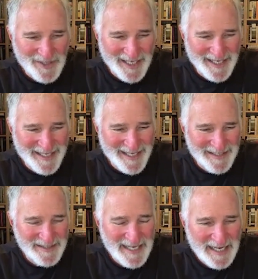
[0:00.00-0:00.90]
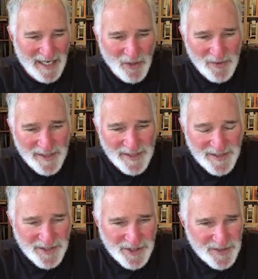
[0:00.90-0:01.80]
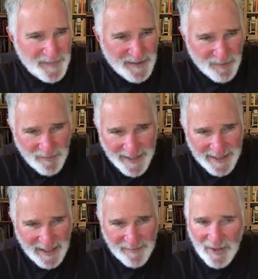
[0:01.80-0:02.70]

and now indigenous people make up